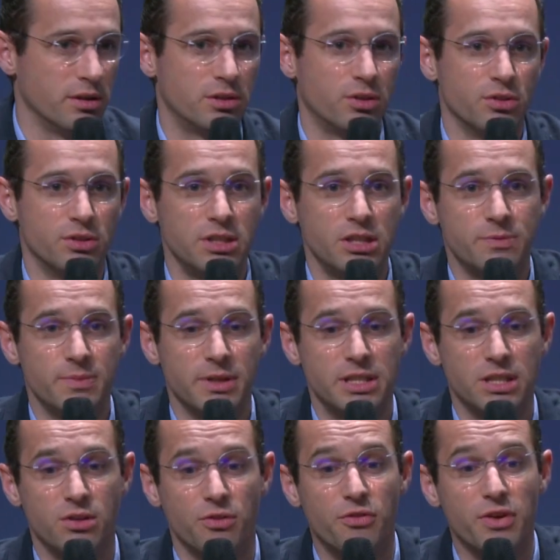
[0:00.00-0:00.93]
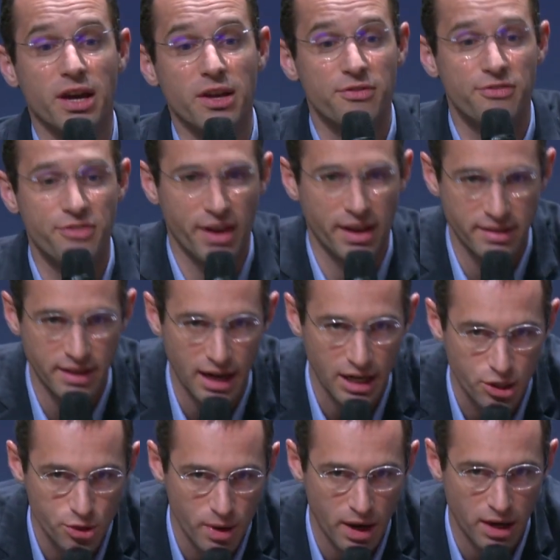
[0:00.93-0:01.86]
So this makes it a very
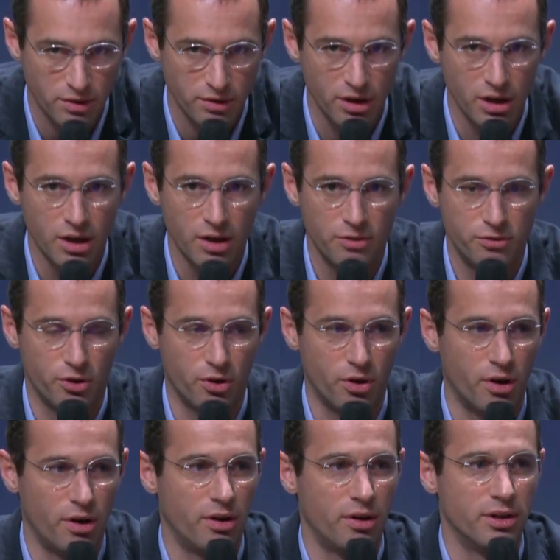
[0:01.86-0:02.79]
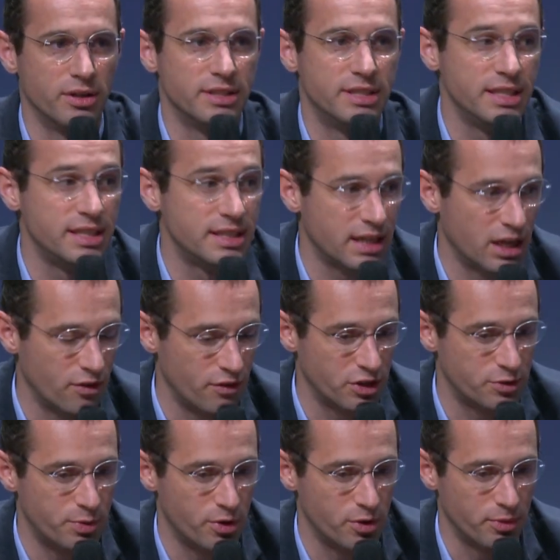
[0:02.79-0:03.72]
fertile ground for this kind of
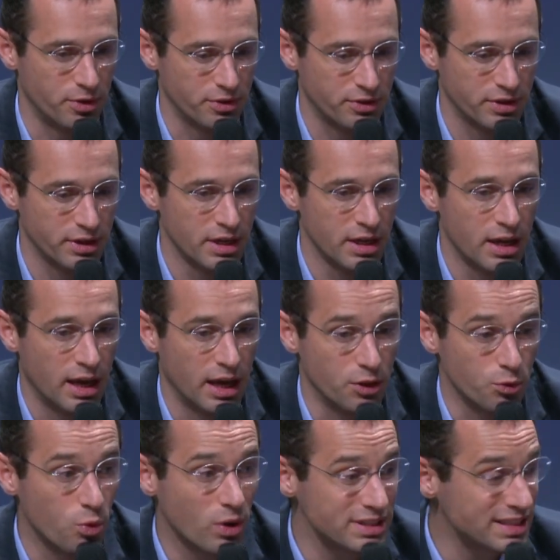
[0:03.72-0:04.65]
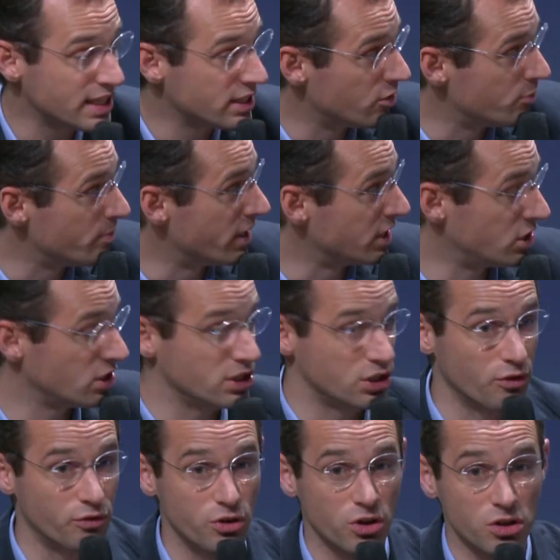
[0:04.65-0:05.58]
experiment. And one thing I didn't mention
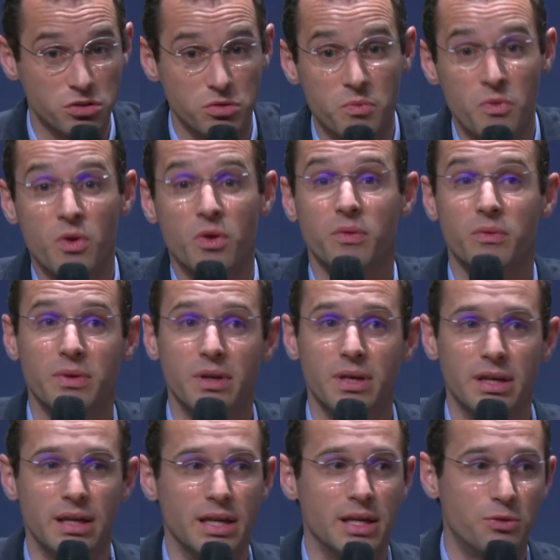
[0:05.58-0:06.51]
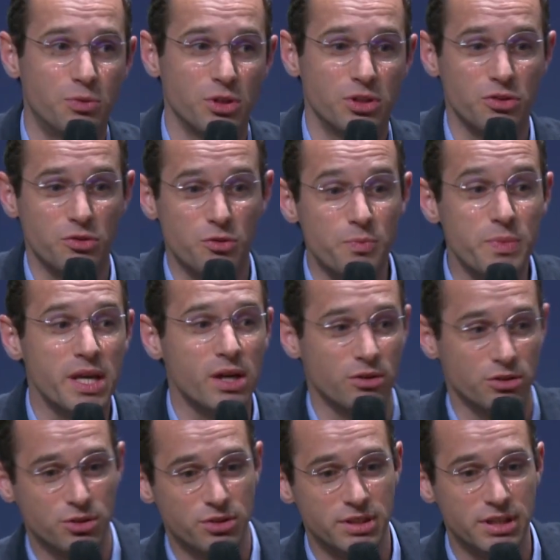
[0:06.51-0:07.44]
is, of course, it wasn't me
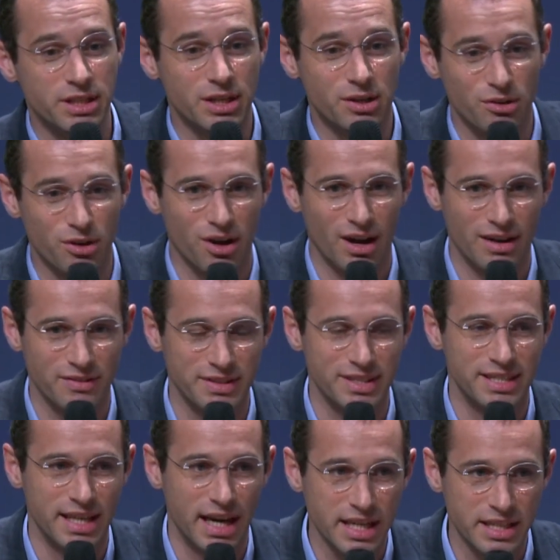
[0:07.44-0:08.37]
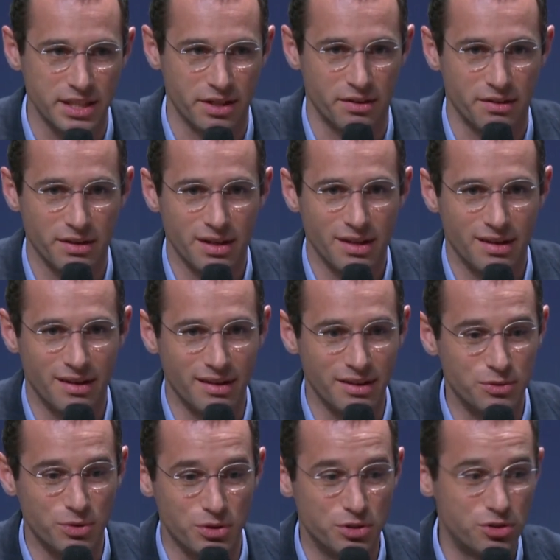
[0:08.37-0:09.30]
or the CEO having the idea.
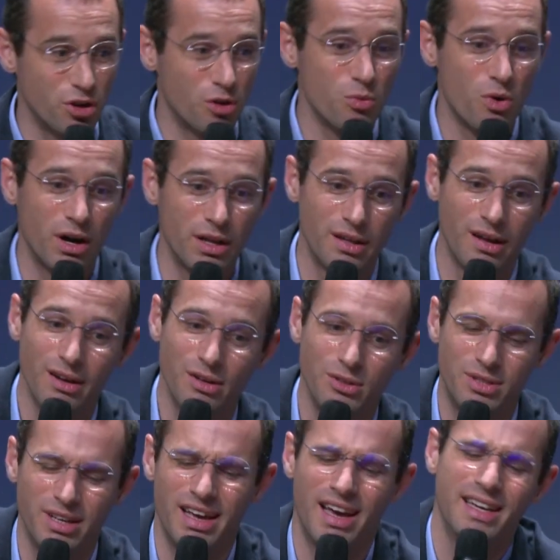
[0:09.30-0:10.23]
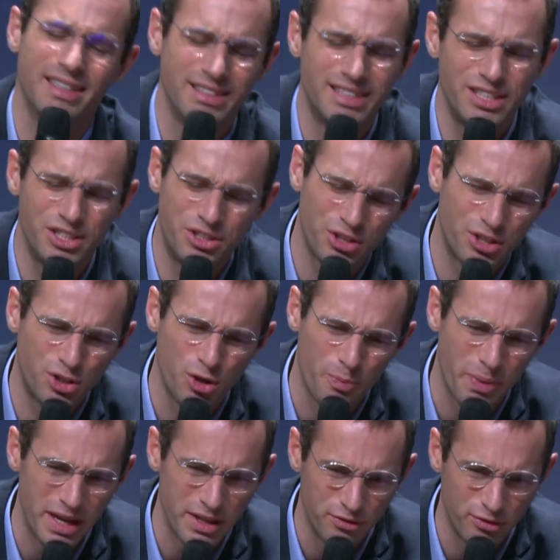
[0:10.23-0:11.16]
It was someone who said, hey, this is just so
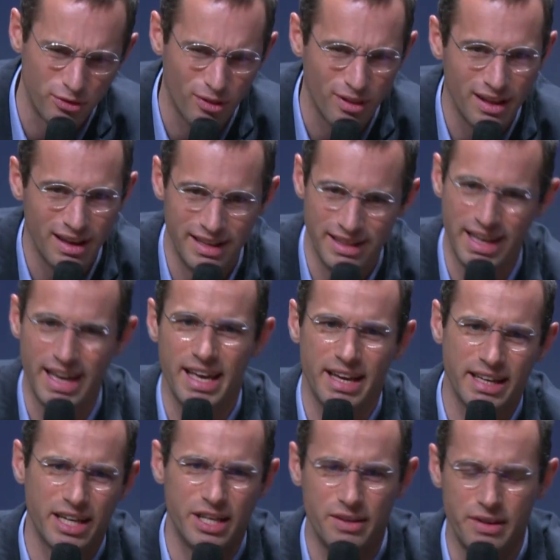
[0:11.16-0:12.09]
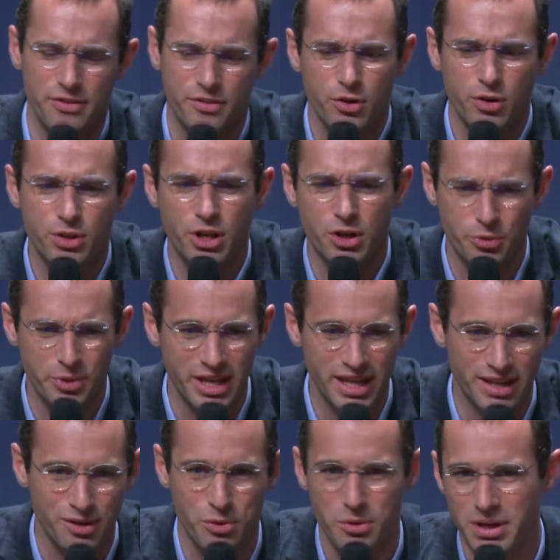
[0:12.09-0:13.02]
painful, and AI it's very good at
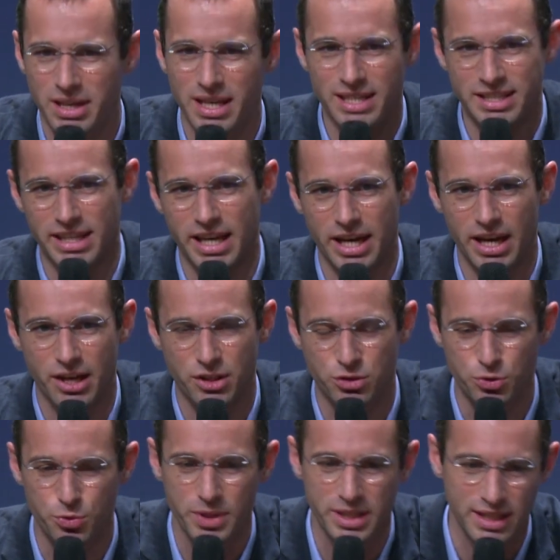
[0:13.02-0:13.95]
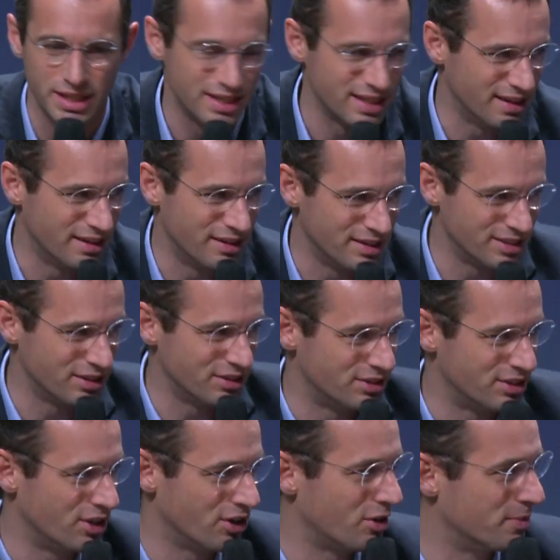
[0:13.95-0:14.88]
reading. We will get the AI to read
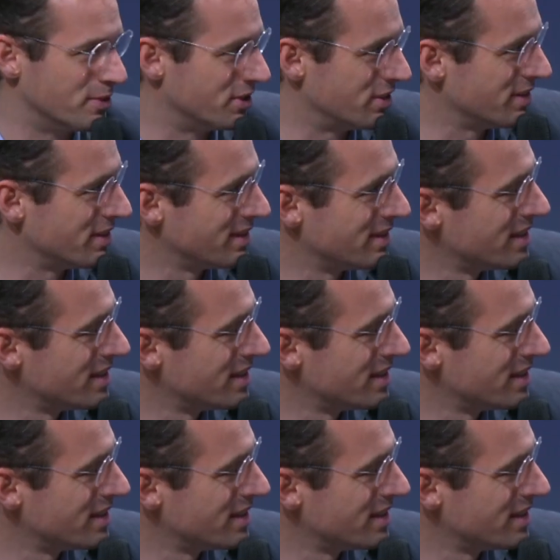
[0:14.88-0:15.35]
the documents.